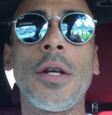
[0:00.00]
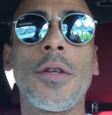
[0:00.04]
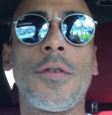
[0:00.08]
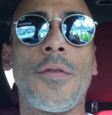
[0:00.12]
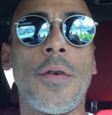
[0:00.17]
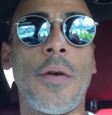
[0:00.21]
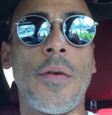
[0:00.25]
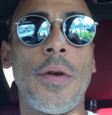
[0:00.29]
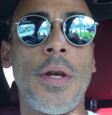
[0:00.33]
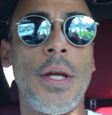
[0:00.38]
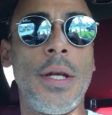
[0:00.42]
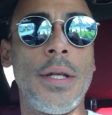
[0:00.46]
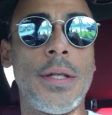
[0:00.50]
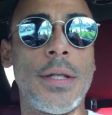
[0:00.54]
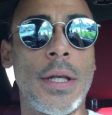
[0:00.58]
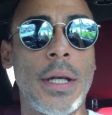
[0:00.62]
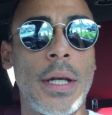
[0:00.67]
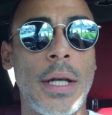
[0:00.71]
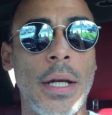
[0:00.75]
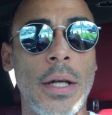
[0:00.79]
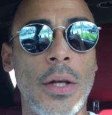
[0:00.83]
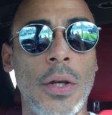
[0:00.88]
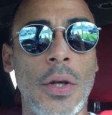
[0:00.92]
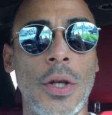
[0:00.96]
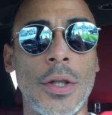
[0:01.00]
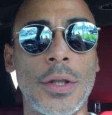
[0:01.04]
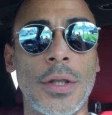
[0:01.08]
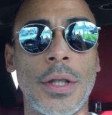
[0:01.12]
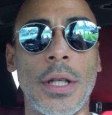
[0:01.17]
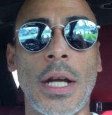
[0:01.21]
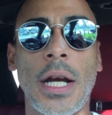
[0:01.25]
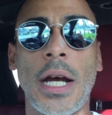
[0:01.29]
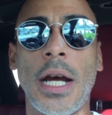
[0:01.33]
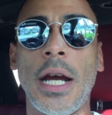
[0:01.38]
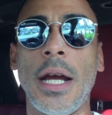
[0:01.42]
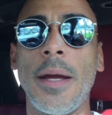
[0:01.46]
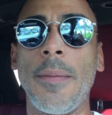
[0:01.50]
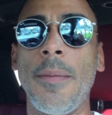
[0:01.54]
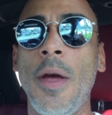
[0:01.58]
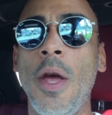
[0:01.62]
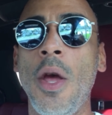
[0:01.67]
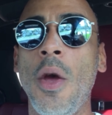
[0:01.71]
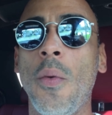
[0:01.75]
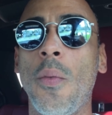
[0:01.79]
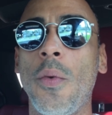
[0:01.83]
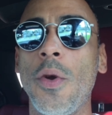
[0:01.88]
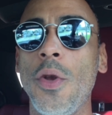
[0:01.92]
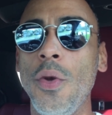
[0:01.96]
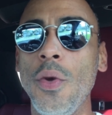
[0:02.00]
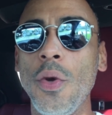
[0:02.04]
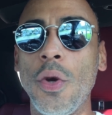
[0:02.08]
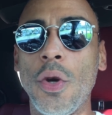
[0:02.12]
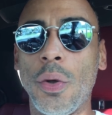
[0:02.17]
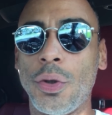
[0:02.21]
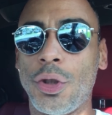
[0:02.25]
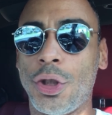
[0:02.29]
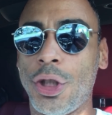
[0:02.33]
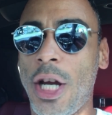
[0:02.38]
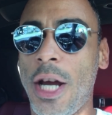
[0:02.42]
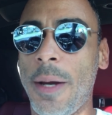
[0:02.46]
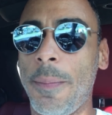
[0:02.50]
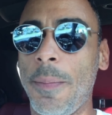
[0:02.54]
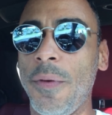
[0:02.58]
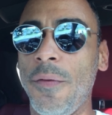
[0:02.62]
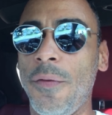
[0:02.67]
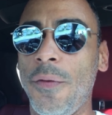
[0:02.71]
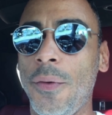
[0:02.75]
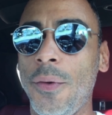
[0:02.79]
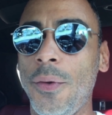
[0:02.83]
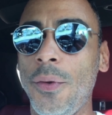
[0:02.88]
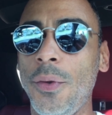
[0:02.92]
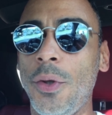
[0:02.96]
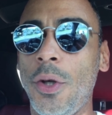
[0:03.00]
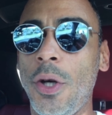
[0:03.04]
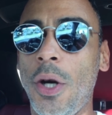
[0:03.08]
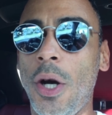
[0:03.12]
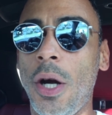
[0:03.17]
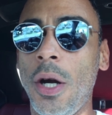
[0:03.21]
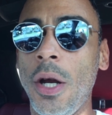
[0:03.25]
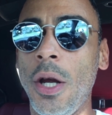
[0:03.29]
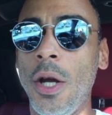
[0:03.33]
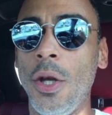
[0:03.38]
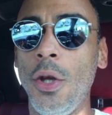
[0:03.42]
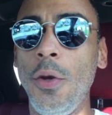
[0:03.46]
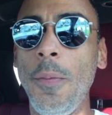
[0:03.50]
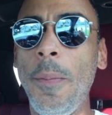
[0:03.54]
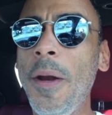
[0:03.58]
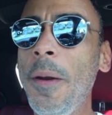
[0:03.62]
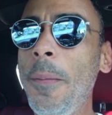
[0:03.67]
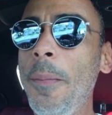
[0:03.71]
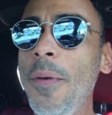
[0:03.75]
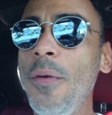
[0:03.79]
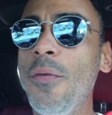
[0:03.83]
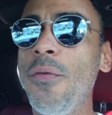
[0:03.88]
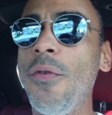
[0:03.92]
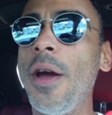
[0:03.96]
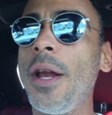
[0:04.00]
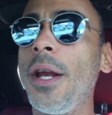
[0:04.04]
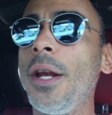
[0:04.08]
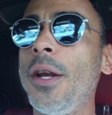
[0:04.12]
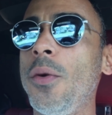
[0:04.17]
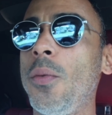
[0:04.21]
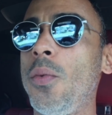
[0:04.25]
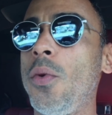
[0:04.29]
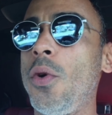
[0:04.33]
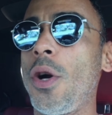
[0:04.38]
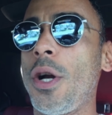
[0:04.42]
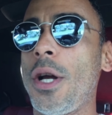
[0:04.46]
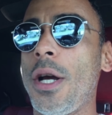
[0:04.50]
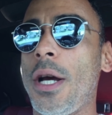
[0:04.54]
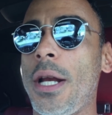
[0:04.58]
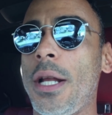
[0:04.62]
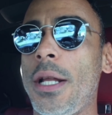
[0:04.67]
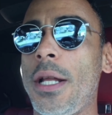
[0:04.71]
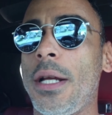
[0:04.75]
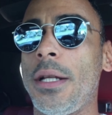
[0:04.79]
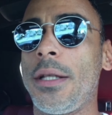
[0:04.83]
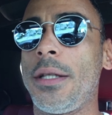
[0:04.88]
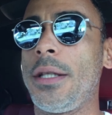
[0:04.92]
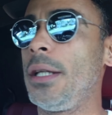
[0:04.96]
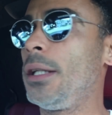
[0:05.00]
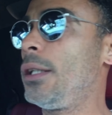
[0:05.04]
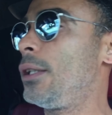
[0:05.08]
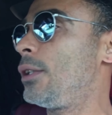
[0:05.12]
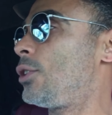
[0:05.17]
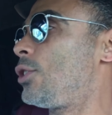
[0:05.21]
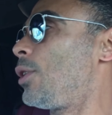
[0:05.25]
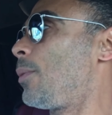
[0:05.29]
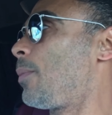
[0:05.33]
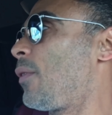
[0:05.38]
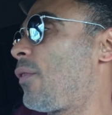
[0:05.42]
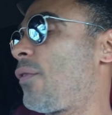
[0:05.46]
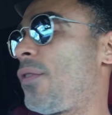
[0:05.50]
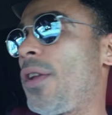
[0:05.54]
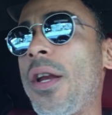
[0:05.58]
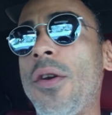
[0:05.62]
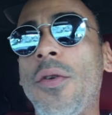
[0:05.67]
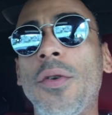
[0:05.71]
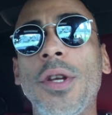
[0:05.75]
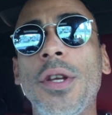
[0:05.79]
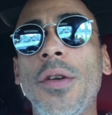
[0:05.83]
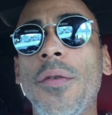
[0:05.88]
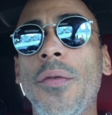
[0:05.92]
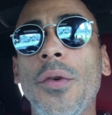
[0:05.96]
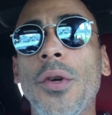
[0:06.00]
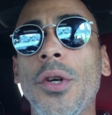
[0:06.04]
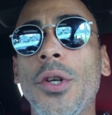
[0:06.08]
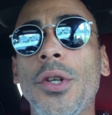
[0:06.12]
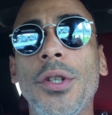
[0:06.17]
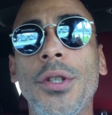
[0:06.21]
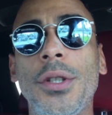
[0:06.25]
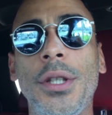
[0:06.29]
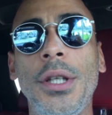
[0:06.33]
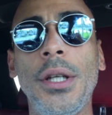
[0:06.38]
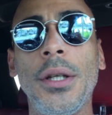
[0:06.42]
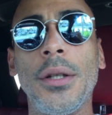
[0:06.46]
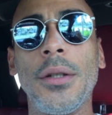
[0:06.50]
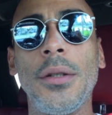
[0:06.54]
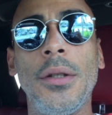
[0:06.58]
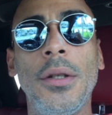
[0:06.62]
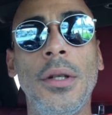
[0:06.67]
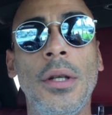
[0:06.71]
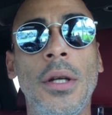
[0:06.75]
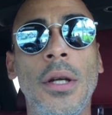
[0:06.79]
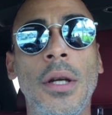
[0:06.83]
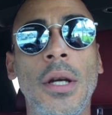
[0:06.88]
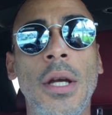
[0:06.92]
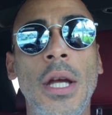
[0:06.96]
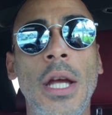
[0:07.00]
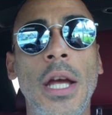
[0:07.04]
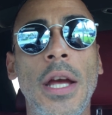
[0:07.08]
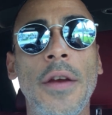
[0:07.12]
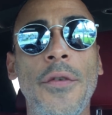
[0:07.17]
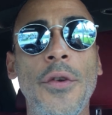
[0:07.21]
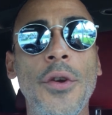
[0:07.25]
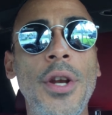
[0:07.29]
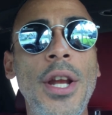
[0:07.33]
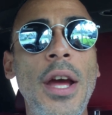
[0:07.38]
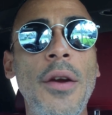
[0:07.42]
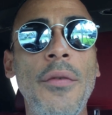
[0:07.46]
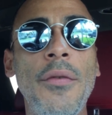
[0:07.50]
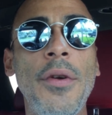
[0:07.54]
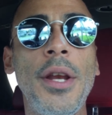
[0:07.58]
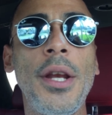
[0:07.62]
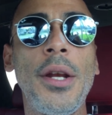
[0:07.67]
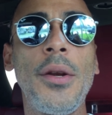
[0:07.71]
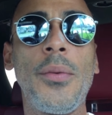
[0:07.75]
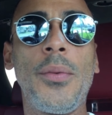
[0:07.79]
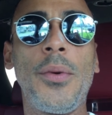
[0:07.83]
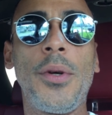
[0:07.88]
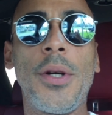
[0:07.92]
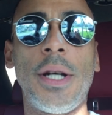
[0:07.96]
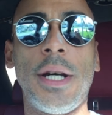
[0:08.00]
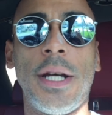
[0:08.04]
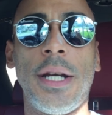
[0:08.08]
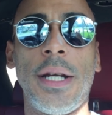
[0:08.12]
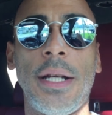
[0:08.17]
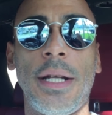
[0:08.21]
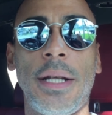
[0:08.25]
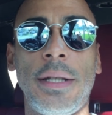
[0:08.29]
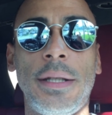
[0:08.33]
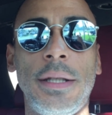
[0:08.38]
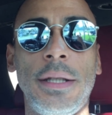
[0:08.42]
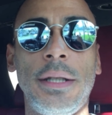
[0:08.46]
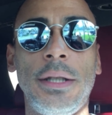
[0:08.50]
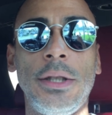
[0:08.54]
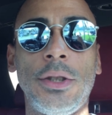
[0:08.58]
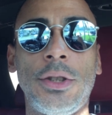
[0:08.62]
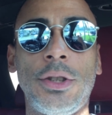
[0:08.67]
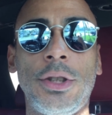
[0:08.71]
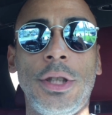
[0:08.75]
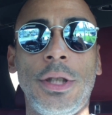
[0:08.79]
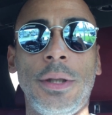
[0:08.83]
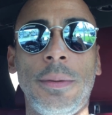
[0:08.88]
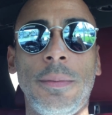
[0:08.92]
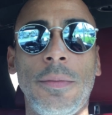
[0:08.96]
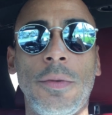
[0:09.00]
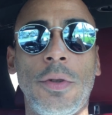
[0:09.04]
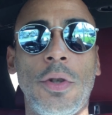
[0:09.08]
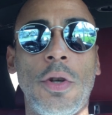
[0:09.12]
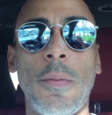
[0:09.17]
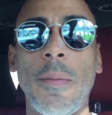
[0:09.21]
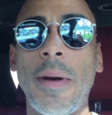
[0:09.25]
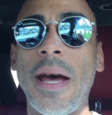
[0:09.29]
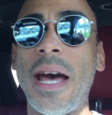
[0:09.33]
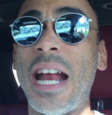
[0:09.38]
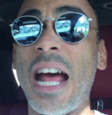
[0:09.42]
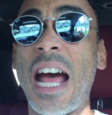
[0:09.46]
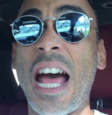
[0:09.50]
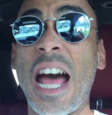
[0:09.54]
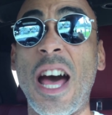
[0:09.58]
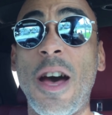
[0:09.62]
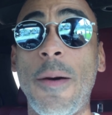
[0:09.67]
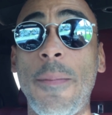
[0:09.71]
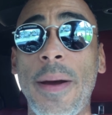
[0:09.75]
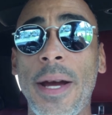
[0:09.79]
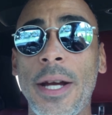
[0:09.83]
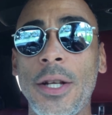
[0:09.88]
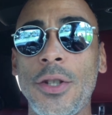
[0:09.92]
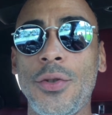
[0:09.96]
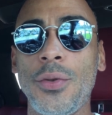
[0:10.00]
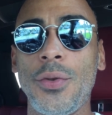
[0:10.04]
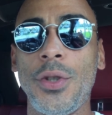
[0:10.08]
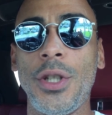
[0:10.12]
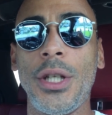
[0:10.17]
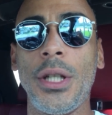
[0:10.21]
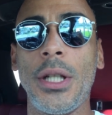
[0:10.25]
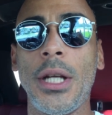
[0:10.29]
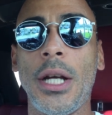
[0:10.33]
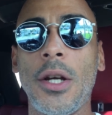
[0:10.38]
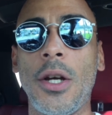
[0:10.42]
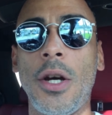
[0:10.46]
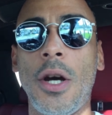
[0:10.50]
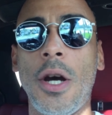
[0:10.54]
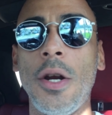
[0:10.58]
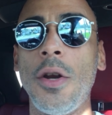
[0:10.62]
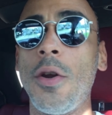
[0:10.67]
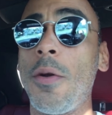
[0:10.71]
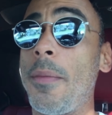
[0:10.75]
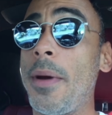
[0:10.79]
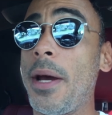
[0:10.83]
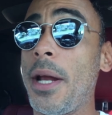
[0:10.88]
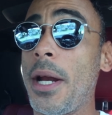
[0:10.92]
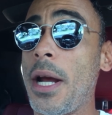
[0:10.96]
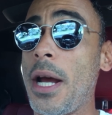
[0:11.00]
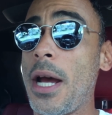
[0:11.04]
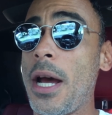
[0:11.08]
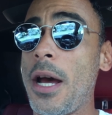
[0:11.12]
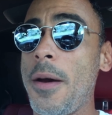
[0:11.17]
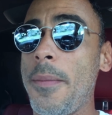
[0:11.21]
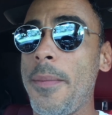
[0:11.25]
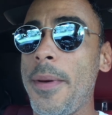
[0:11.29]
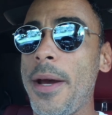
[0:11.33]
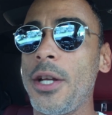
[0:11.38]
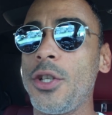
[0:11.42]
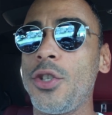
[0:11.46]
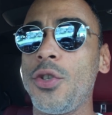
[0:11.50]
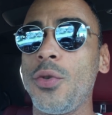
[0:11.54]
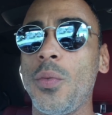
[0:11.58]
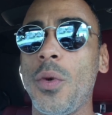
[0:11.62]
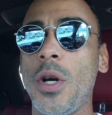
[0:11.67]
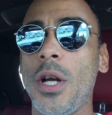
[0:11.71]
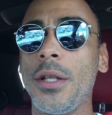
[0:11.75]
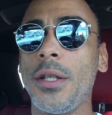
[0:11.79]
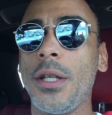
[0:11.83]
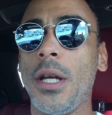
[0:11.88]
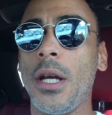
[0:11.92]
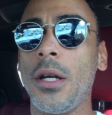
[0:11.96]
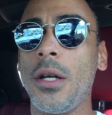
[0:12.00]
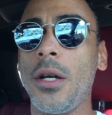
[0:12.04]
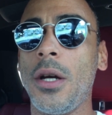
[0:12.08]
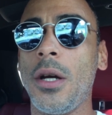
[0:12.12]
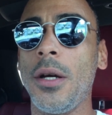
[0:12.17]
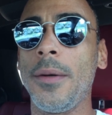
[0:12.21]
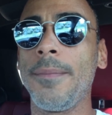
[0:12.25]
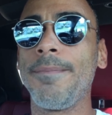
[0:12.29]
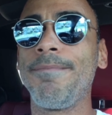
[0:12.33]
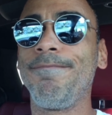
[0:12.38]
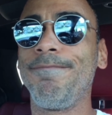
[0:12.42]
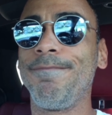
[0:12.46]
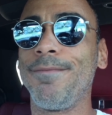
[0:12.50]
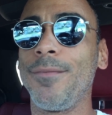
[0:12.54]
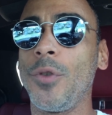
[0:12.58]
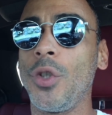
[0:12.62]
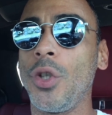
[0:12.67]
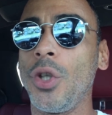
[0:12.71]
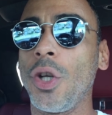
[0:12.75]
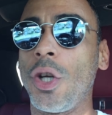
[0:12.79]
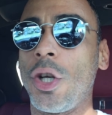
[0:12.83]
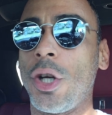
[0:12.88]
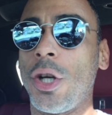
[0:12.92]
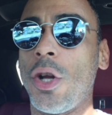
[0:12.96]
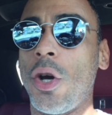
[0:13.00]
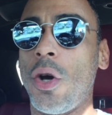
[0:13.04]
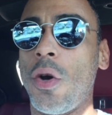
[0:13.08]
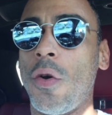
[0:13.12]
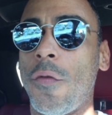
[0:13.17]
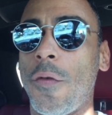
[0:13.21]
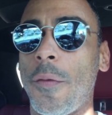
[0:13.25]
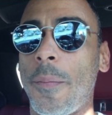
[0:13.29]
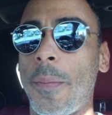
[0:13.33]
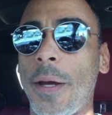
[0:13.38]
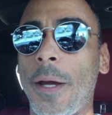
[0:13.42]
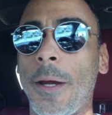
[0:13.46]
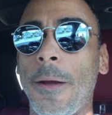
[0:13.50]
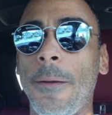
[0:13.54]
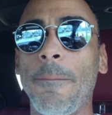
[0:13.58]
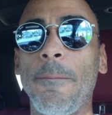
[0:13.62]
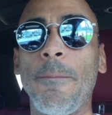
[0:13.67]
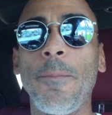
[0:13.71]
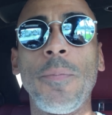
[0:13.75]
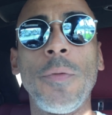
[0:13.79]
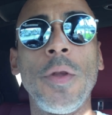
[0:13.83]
It's very easy to get lost in the hype. When you go shopping for a new car, you better be ready to walk out of that dealership if they don't give you a good deal. If you're not ready to walk out of that dealership, no matter how bad you need that car, no matter how bad you want that car, you're going to overpay.